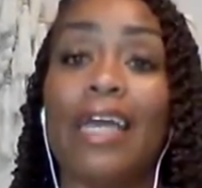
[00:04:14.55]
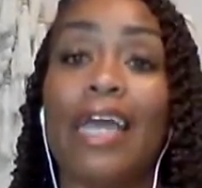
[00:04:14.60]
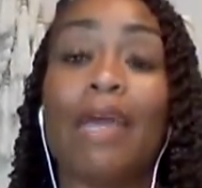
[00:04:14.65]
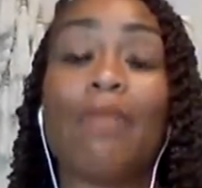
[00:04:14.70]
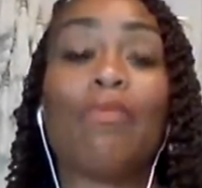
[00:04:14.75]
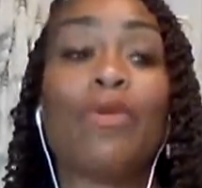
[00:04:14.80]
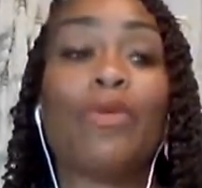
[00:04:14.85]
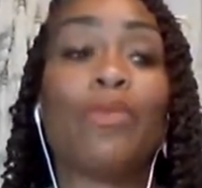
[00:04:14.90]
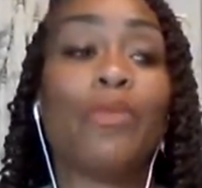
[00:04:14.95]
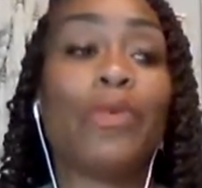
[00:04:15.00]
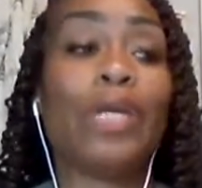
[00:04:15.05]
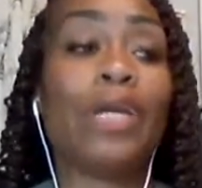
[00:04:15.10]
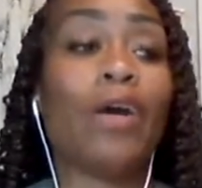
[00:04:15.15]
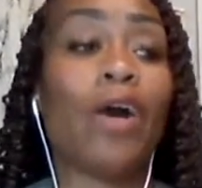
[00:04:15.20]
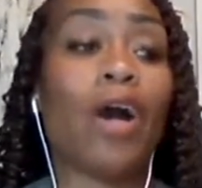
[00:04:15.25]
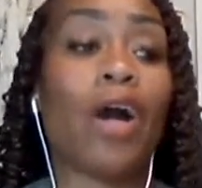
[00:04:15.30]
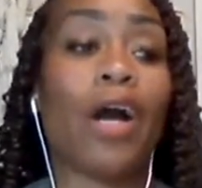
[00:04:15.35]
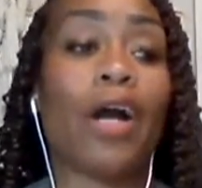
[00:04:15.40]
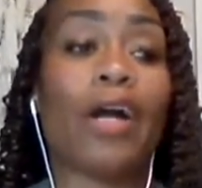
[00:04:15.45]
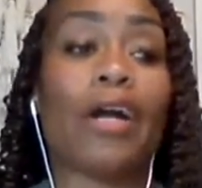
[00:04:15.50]
And when we
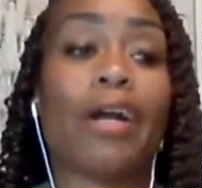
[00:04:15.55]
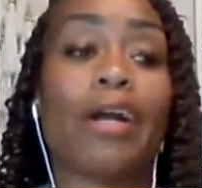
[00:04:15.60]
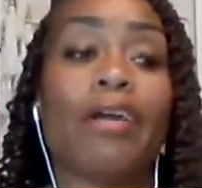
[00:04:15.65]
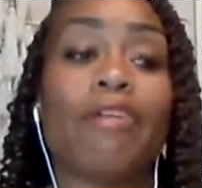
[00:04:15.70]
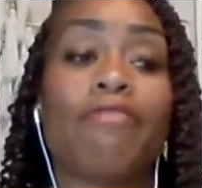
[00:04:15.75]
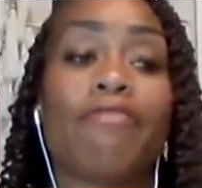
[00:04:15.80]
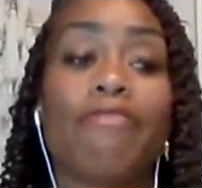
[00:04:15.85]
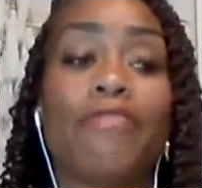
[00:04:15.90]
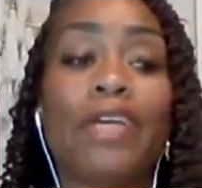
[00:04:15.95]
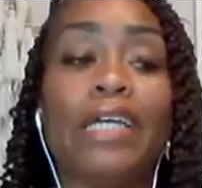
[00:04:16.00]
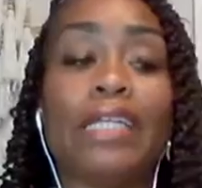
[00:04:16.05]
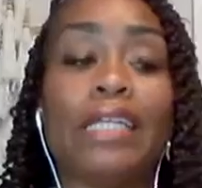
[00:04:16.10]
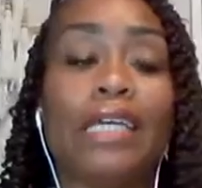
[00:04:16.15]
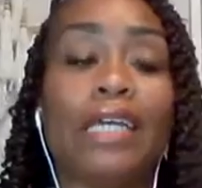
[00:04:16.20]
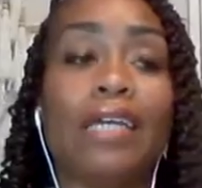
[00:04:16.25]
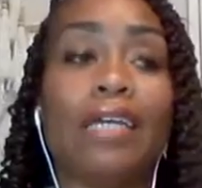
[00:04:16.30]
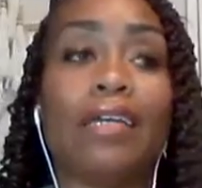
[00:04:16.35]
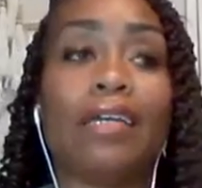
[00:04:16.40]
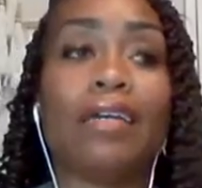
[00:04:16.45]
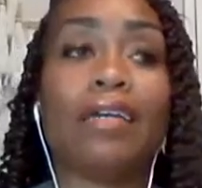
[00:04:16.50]
are
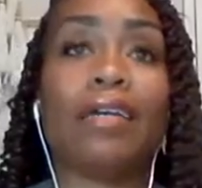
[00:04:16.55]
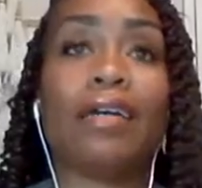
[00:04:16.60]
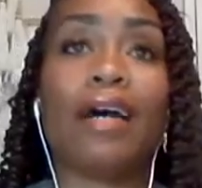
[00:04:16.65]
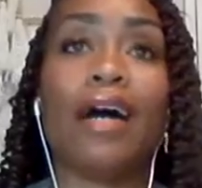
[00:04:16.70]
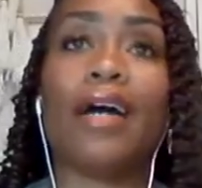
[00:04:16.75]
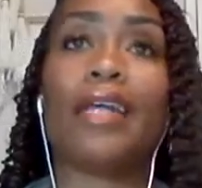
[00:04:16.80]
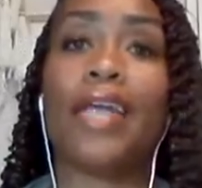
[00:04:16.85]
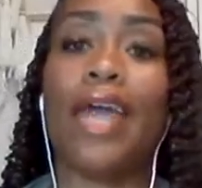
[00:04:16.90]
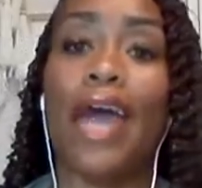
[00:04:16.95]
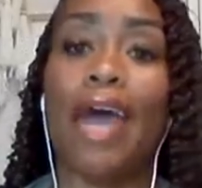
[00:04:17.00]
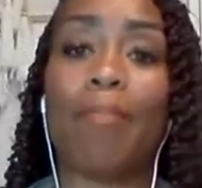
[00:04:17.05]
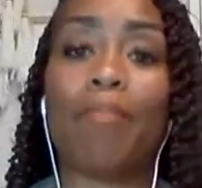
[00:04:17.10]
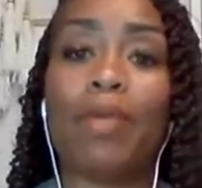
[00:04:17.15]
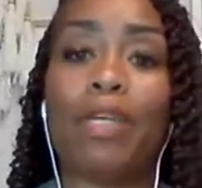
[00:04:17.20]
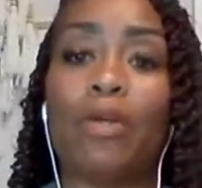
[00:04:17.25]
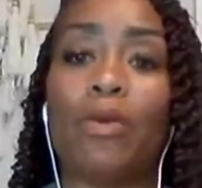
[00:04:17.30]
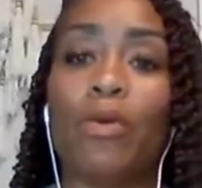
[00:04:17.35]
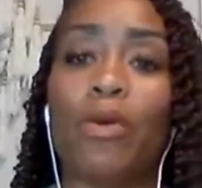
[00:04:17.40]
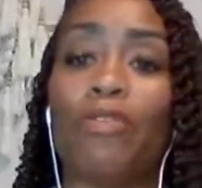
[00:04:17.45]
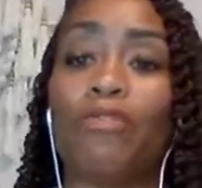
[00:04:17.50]
feeling
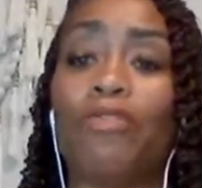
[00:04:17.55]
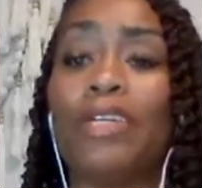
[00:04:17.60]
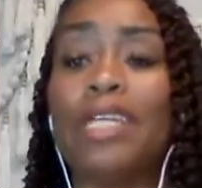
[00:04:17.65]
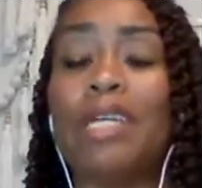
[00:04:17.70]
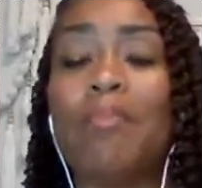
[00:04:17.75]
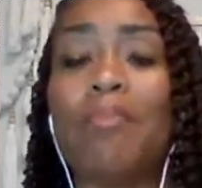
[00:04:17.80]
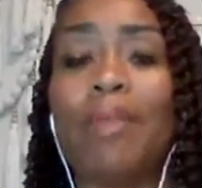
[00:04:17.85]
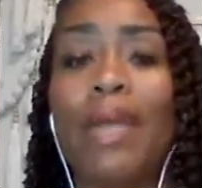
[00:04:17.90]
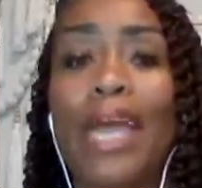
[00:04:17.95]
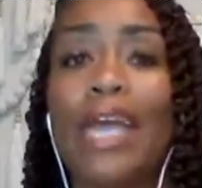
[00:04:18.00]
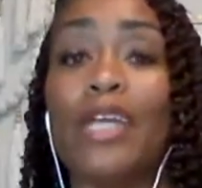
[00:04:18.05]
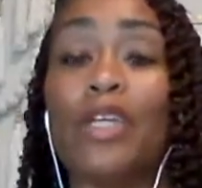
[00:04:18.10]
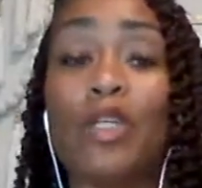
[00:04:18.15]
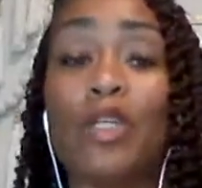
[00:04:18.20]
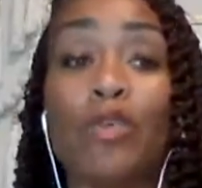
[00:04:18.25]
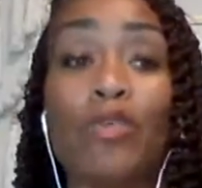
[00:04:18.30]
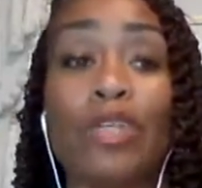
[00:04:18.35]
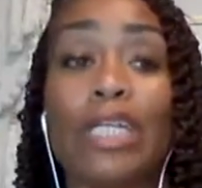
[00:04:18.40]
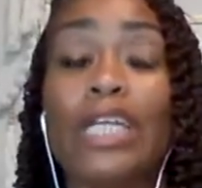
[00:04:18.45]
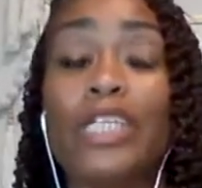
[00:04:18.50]
unhappy or feeling pain
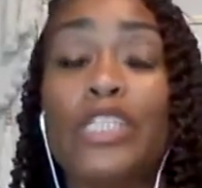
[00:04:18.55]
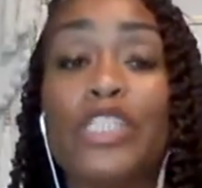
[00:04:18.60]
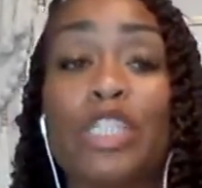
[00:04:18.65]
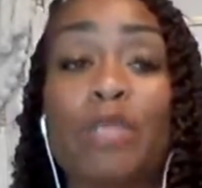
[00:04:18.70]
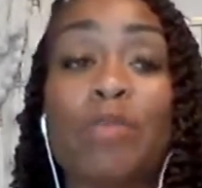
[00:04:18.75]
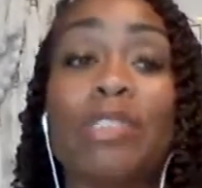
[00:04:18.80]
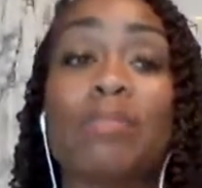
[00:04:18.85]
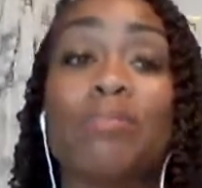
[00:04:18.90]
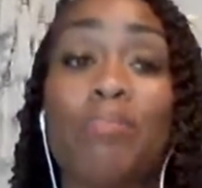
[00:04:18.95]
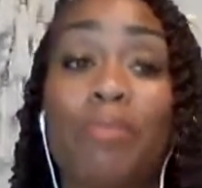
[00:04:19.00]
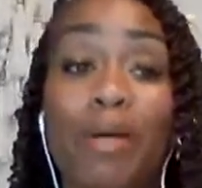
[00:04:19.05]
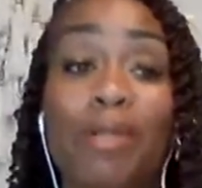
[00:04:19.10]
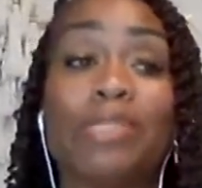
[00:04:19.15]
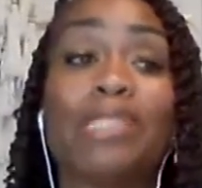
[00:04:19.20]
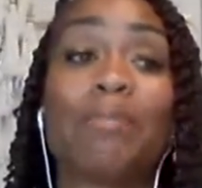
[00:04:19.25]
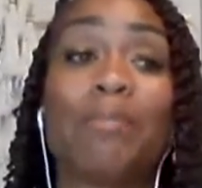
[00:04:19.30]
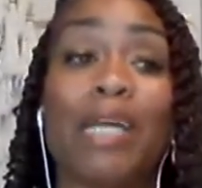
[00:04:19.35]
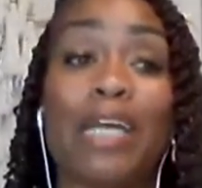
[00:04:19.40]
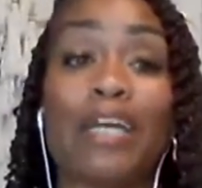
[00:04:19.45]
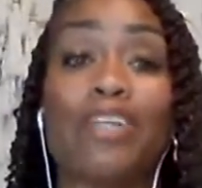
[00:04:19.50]
in a relationship, is
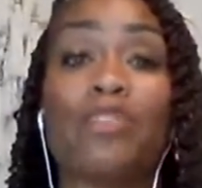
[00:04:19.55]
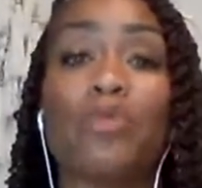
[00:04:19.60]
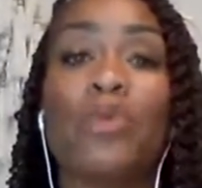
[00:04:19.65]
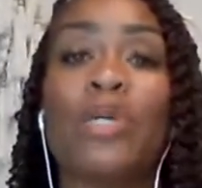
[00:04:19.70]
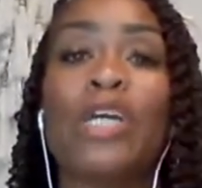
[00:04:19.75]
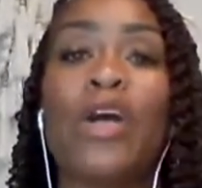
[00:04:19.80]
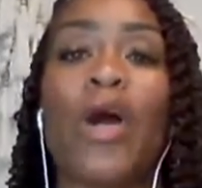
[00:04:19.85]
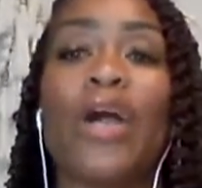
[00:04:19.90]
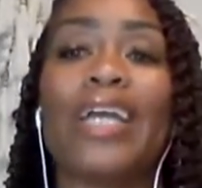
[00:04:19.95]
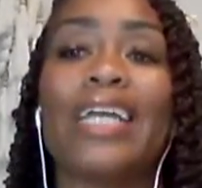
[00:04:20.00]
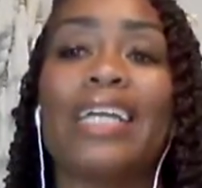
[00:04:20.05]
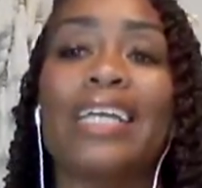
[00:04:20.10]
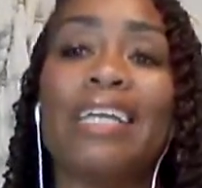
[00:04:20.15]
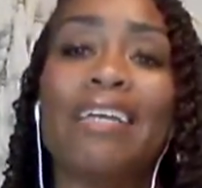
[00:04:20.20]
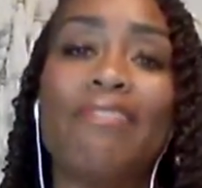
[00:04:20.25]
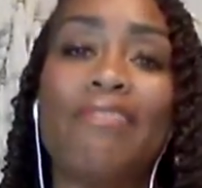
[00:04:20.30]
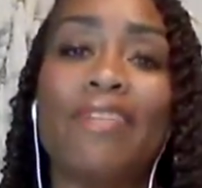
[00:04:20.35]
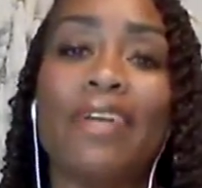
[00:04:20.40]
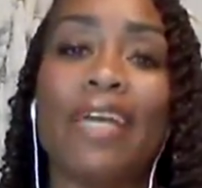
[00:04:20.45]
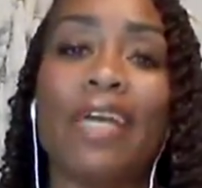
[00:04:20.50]
mostly because we are
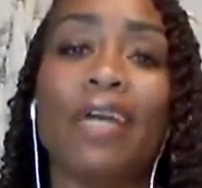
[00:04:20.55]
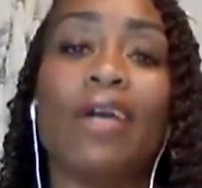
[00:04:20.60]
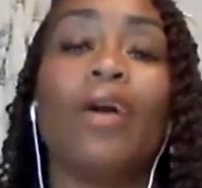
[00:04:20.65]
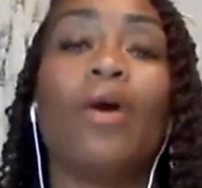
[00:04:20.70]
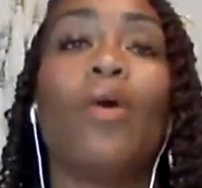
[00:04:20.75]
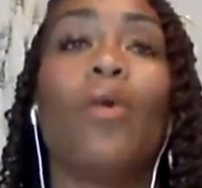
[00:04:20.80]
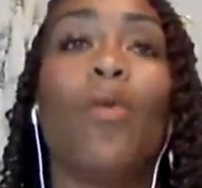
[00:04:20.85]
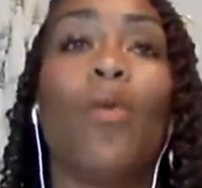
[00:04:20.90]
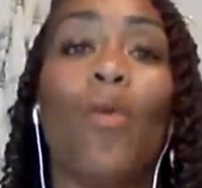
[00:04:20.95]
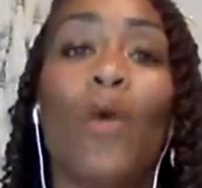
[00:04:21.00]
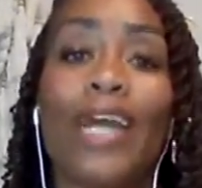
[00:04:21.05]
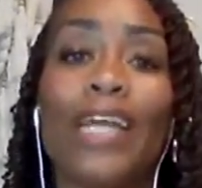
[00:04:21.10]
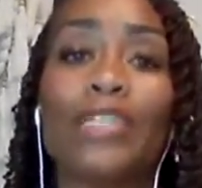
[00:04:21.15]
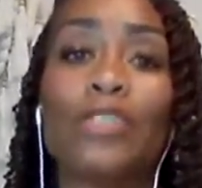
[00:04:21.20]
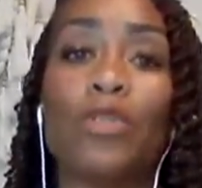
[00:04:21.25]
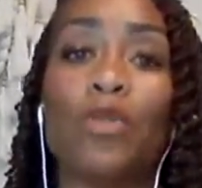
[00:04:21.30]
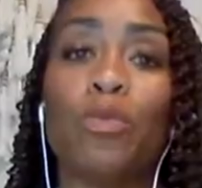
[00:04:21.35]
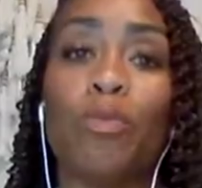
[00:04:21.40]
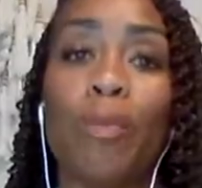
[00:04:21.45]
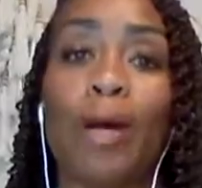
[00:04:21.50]
giving
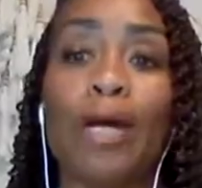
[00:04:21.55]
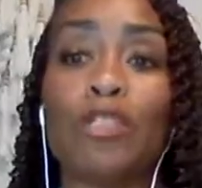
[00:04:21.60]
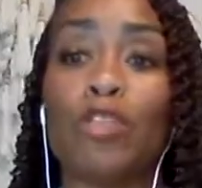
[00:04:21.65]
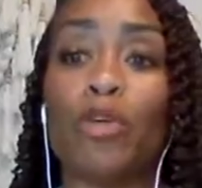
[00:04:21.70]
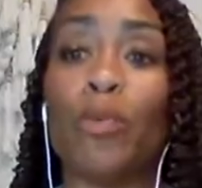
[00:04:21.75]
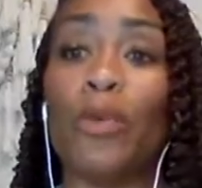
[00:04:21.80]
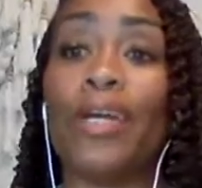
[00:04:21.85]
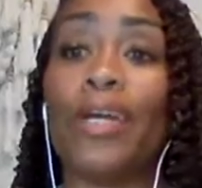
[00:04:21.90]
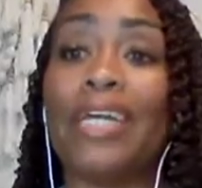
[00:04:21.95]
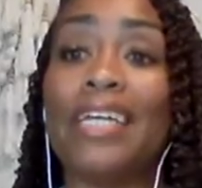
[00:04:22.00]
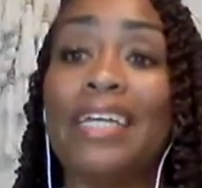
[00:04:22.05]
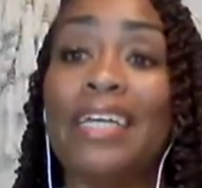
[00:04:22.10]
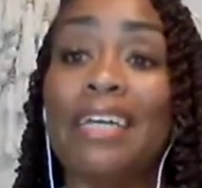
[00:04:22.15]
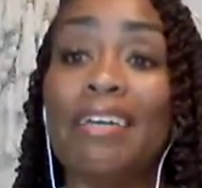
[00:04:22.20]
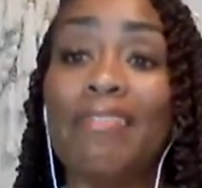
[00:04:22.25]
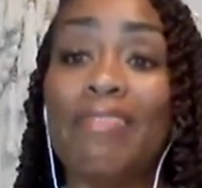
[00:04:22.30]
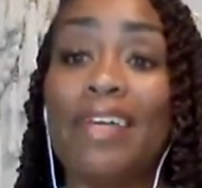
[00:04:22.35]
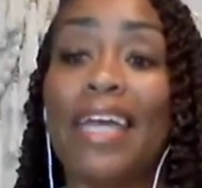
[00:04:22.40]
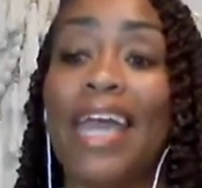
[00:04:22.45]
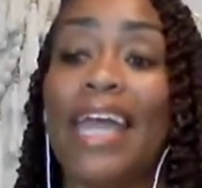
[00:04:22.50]
way too much, or we're
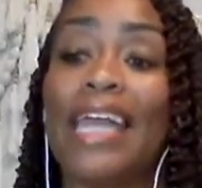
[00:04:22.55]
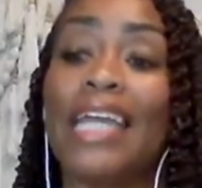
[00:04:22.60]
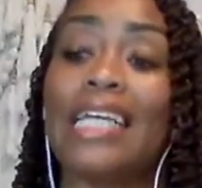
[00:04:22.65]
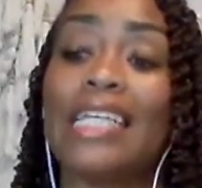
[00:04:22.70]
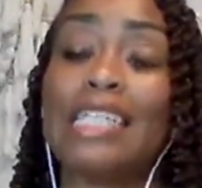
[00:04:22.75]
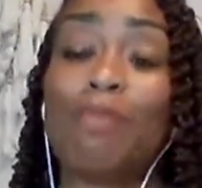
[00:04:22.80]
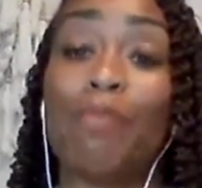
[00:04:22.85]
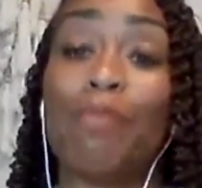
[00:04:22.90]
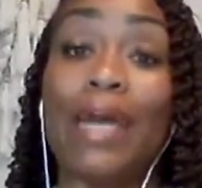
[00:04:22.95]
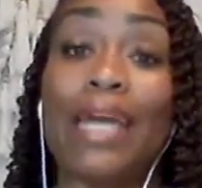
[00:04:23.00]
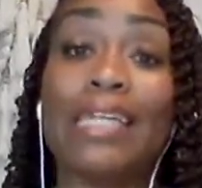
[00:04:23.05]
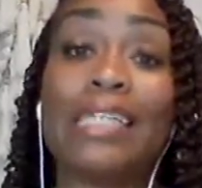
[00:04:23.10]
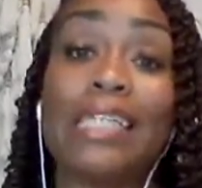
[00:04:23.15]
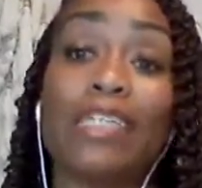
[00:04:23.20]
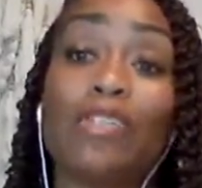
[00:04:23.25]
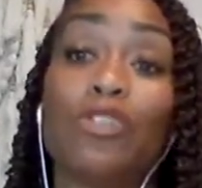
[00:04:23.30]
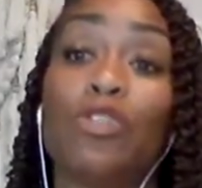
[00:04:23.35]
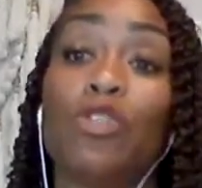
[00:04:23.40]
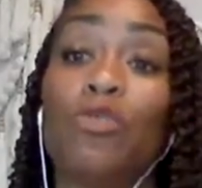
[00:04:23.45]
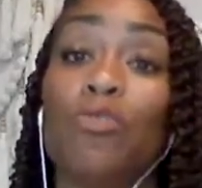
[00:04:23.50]
giving and
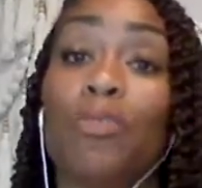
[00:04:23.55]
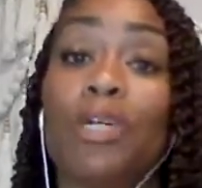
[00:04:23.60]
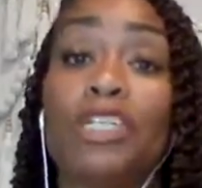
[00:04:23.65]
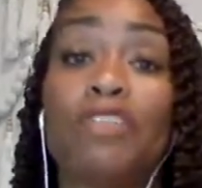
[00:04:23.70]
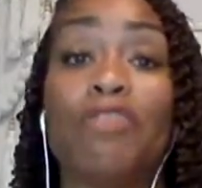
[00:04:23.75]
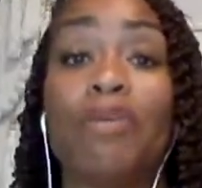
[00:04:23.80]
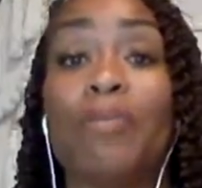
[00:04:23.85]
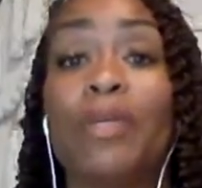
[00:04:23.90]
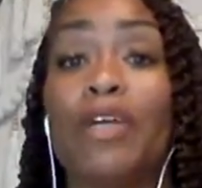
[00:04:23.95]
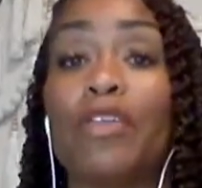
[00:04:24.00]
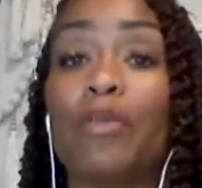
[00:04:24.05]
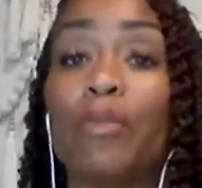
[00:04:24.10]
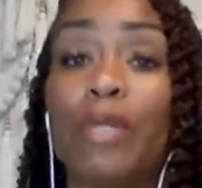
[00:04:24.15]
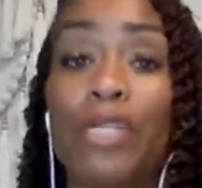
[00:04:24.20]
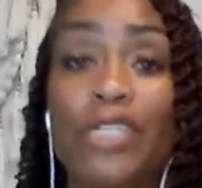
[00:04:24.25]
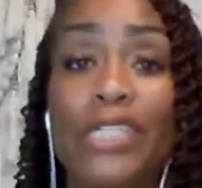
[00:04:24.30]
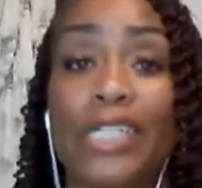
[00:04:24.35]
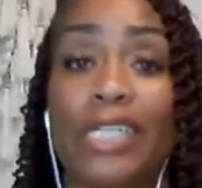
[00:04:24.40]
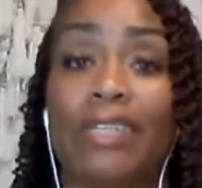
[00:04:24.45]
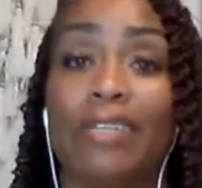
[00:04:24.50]
expecting too much from the other
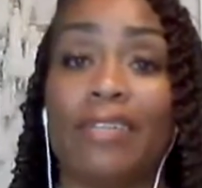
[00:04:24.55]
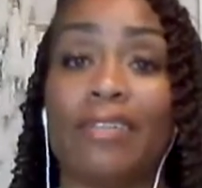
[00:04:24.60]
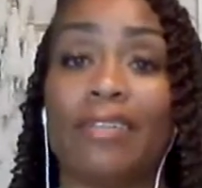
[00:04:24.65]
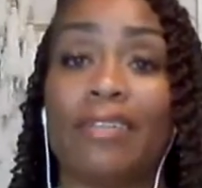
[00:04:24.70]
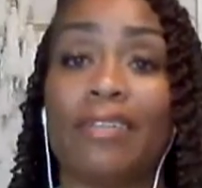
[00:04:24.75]
person.